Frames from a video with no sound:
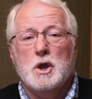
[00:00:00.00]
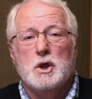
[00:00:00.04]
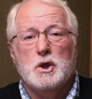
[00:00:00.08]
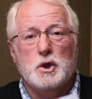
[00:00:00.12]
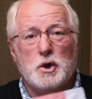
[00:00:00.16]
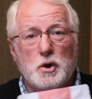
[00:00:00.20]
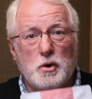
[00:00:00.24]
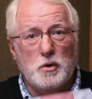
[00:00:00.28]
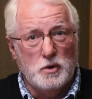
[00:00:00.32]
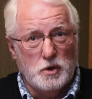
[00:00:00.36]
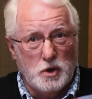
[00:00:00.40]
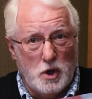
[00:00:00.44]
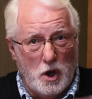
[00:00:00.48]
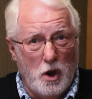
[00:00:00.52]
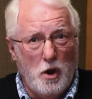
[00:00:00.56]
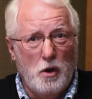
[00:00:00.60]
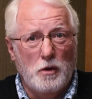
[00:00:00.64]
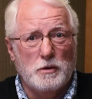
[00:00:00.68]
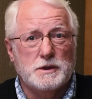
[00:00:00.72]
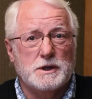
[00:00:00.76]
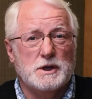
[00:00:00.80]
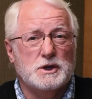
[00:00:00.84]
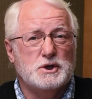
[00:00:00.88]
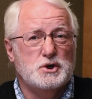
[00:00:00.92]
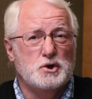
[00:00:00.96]
You
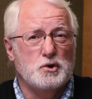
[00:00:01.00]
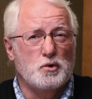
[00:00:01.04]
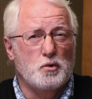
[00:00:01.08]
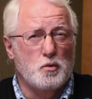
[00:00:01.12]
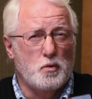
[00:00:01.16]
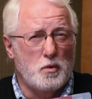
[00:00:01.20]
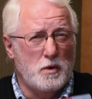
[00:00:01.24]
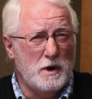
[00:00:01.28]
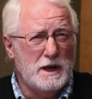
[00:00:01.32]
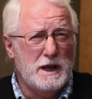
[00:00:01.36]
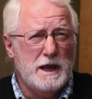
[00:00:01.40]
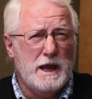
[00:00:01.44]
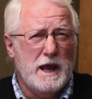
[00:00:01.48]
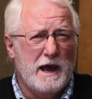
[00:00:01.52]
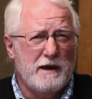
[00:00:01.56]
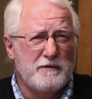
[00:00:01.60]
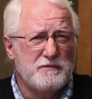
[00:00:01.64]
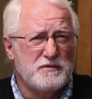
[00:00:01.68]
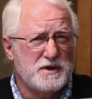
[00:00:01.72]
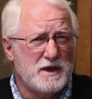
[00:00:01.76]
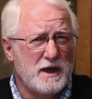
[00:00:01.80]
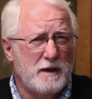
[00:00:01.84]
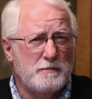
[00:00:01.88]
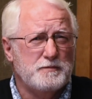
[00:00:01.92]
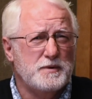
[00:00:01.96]
know that you really
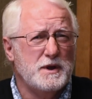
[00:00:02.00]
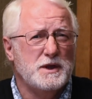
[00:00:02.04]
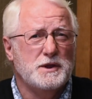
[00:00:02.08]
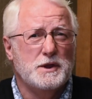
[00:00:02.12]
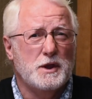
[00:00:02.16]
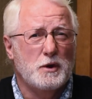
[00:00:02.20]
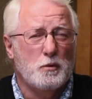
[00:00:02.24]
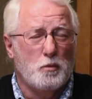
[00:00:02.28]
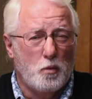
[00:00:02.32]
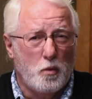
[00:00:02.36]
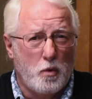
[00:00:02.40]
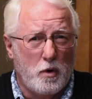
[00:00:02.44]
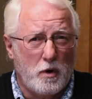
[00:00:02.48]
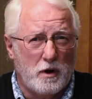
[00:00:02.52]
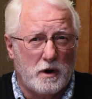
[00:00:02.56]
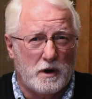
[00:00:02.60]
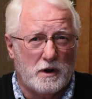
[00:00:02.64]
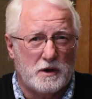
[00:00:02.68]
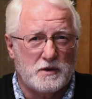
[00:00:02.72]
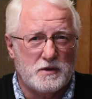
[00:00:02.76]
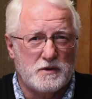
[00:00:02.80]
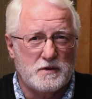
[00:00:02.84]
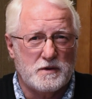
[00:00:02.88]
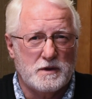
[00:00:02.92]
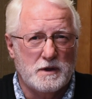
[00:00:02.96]
have something that
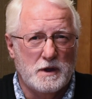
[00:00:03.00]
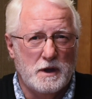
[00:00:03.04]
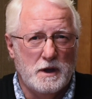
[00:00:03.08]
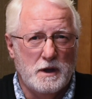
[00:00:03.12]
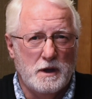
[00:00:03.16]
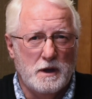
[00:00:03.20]
works